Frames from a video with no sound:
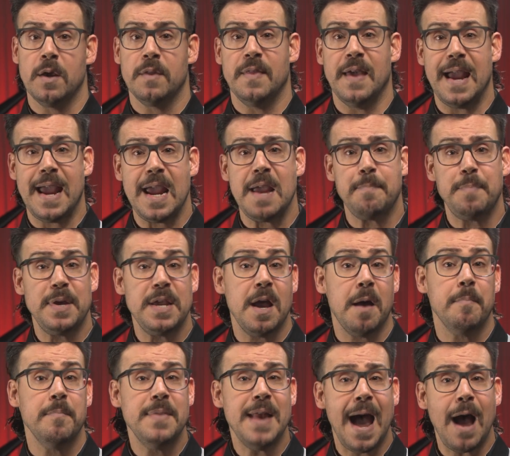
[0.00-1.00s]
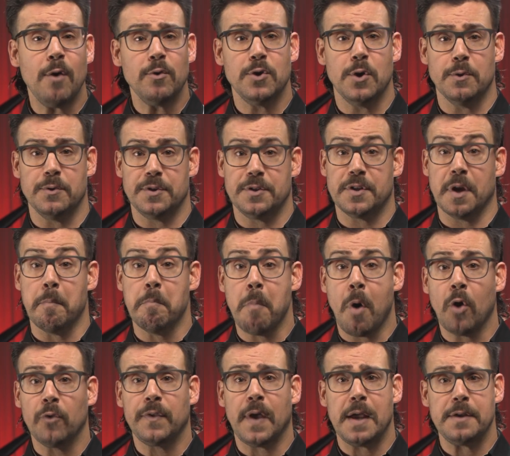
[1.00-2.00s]
The APM now uses a
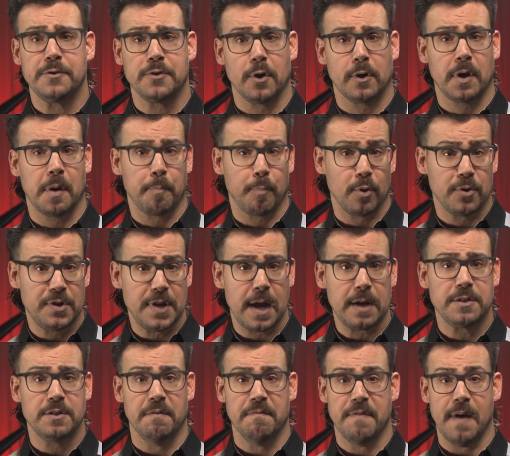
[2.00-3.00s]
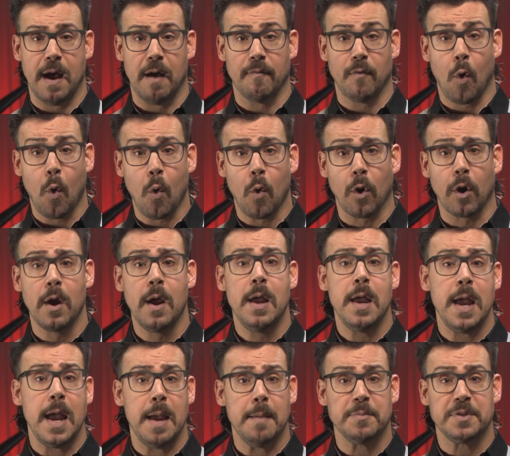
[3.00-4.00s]
multi-circuit protection valve, or
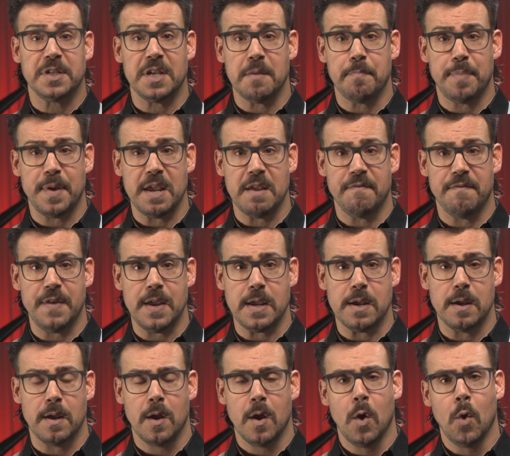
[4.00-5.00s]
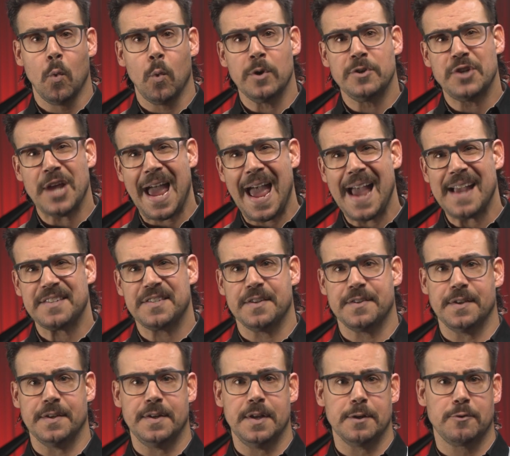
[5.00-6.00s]
MCPV, which acts
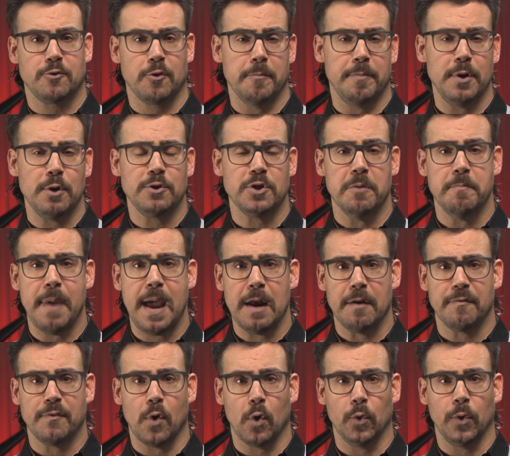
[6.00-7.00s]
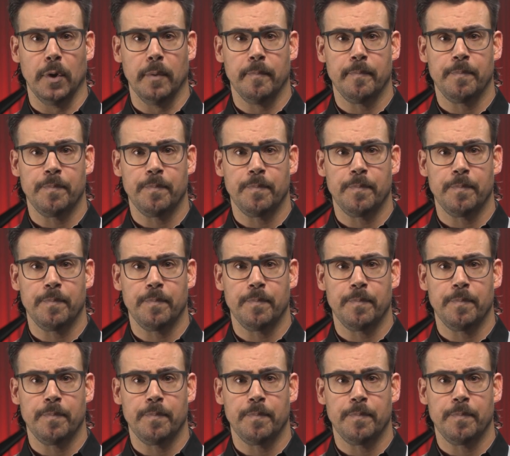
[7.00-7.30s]
as a distribution manifold.